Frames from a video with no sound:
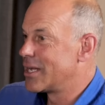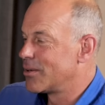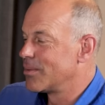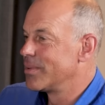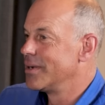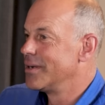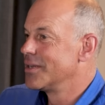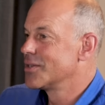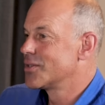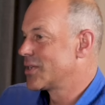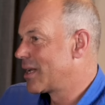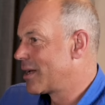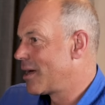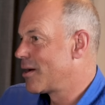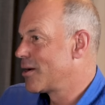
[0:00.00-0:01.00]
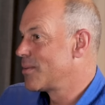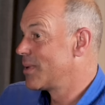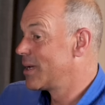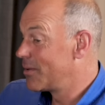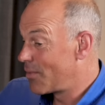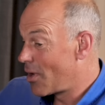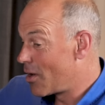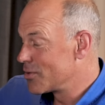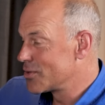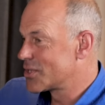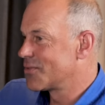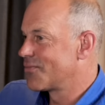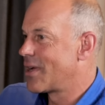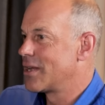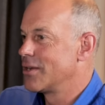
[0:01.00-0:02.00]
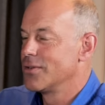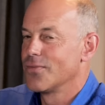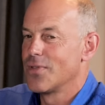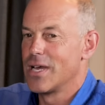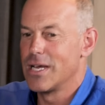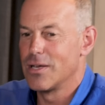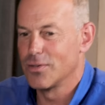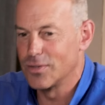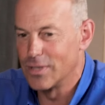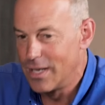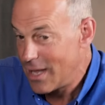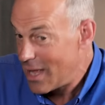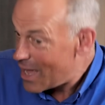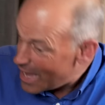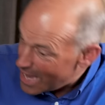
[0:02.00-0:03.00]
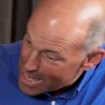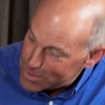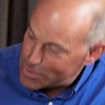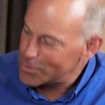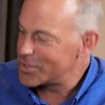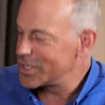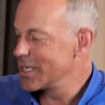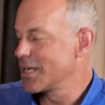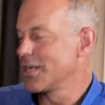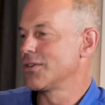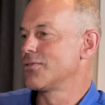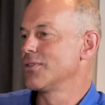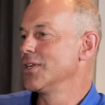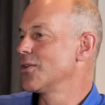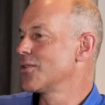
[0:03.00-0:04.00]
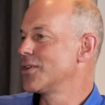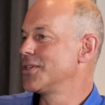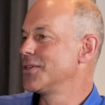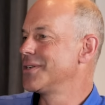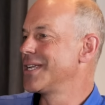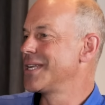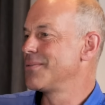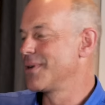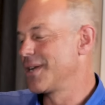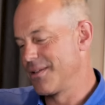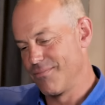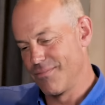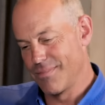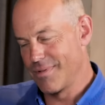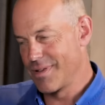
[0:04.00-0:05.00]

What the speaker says: help sell a home and enhance the value of the house. And you're decluttering, you've got to do it anyway.